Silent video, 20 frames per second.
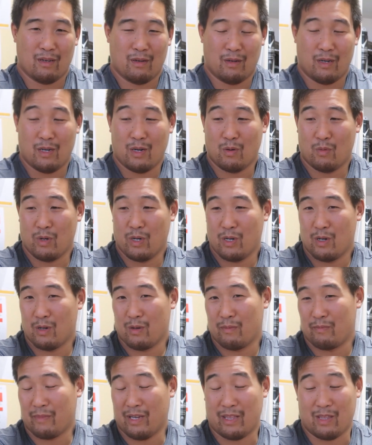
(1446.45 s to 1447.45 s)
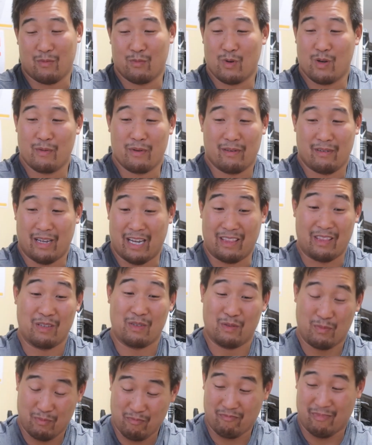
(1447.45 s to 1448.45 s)
Oh well, at the moment
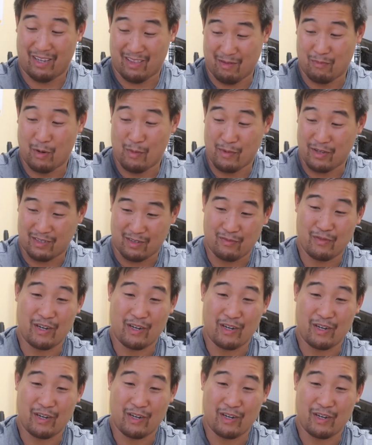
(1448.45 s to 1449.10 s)
it's